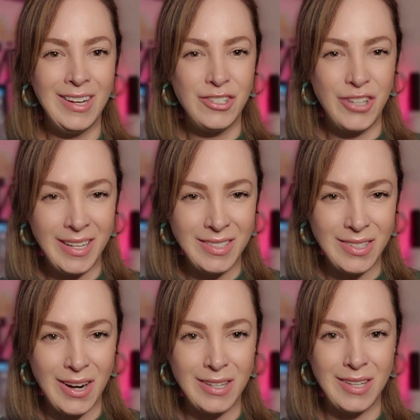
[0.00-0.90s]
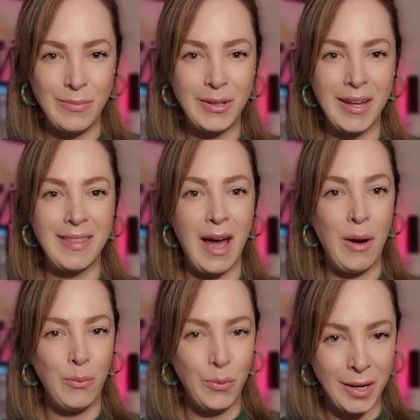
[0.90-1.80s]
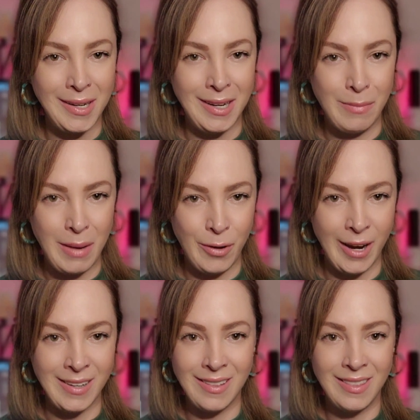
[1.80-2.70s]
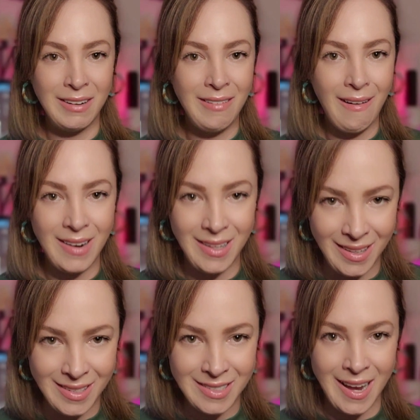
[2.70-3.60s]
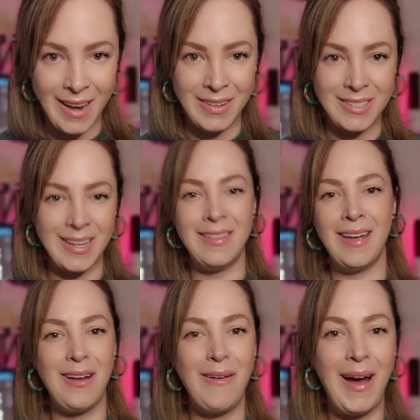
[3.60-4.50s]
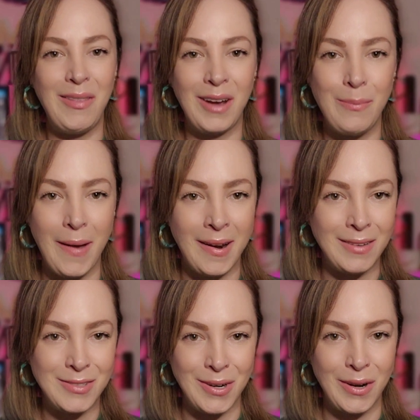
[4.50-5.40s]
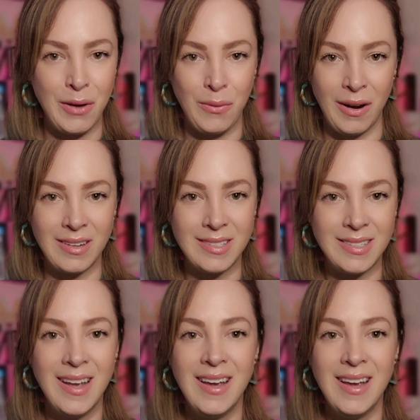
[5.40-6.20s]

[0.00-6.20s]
Chances are someone like that wouldn't need my brand. They're already the insiders and they know how the competitive circuit works.